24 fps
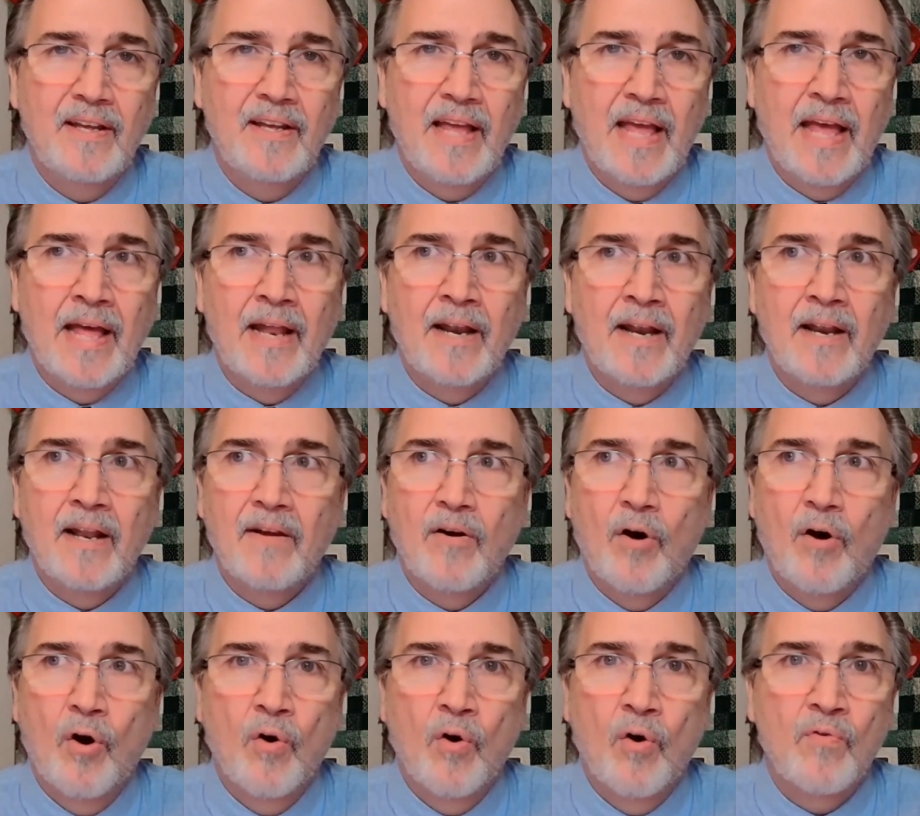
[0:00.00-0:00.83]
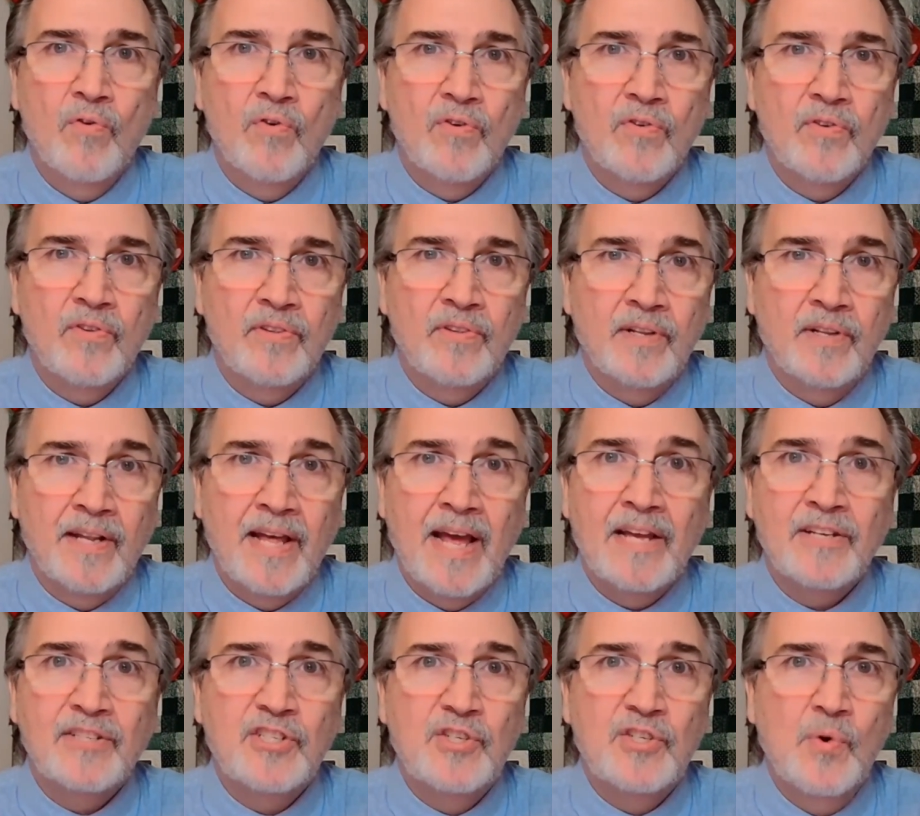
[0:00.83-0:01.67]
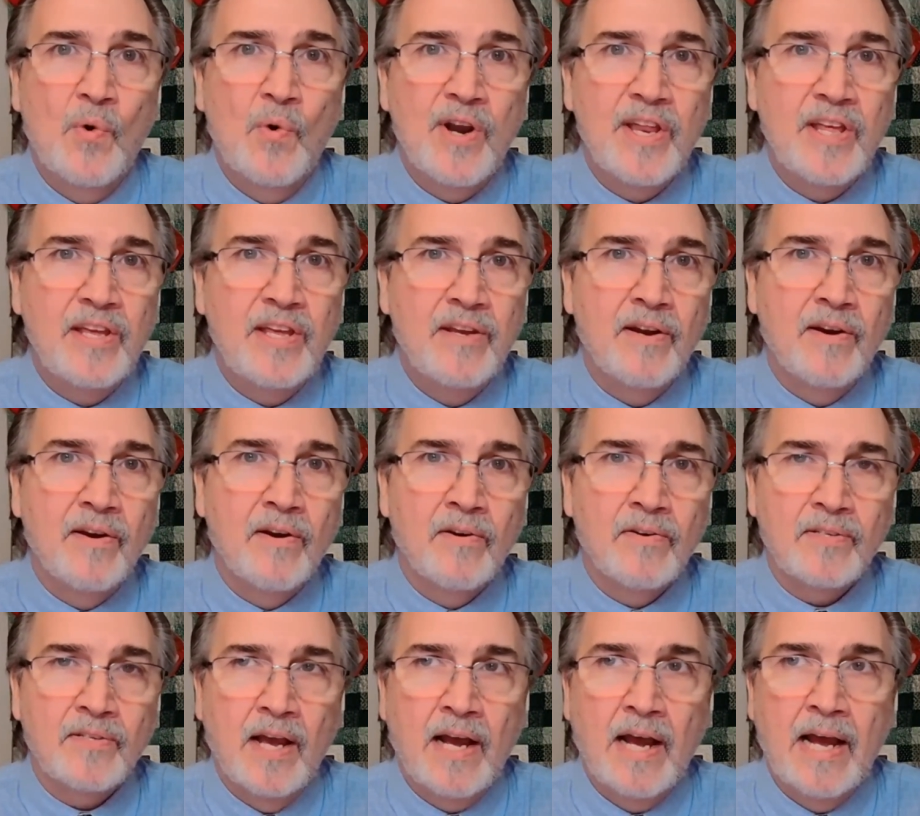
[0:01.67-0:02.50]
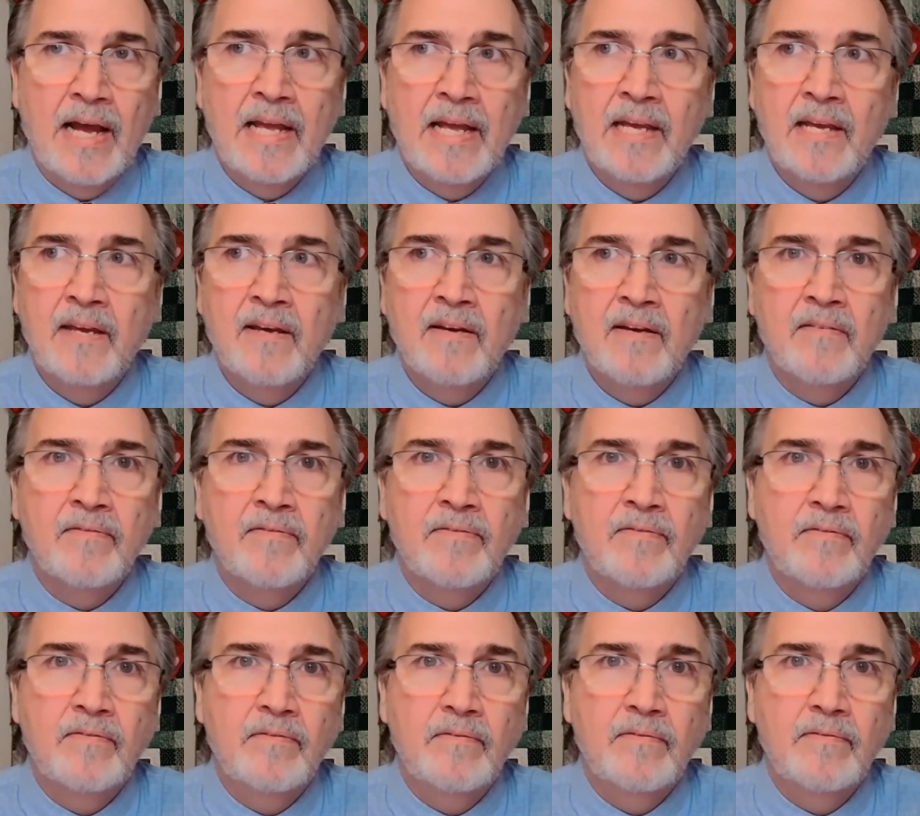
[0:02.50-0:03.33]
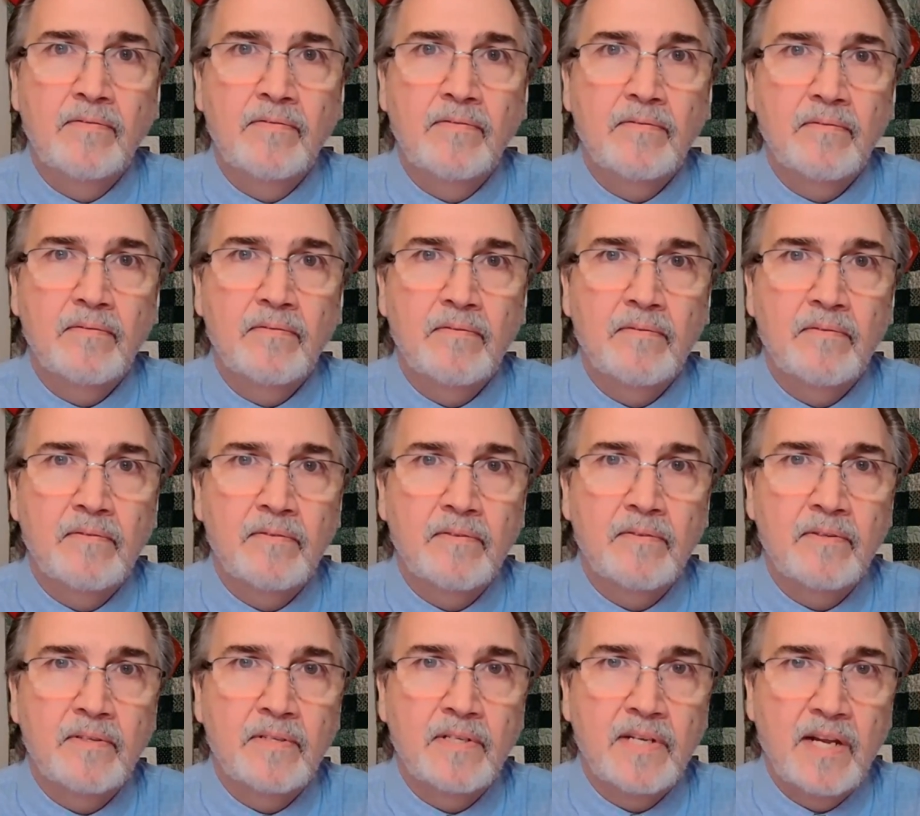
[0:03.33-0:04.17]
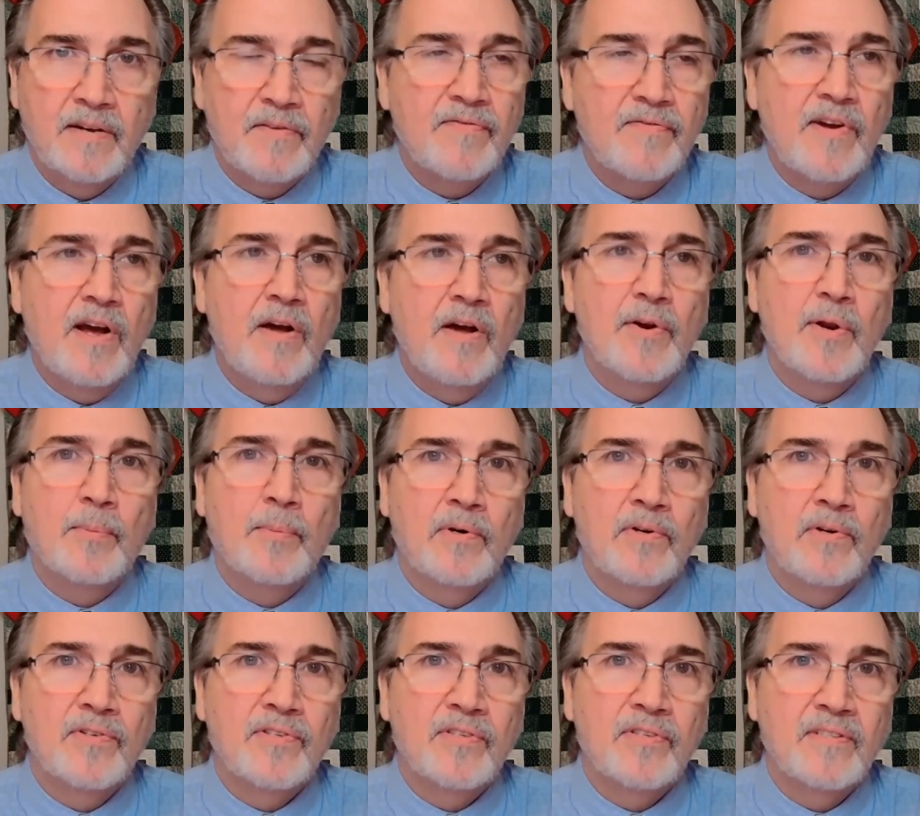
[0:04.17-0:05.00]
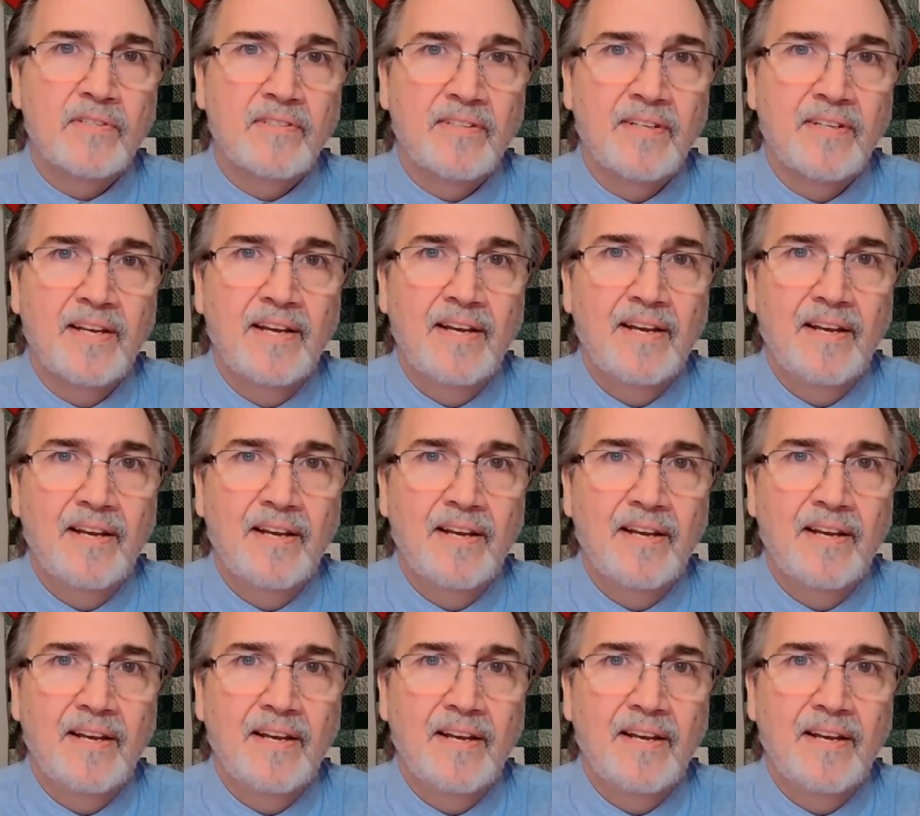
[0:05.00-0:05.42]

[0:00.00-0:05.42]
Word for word: and over the last 20 years i have never found a person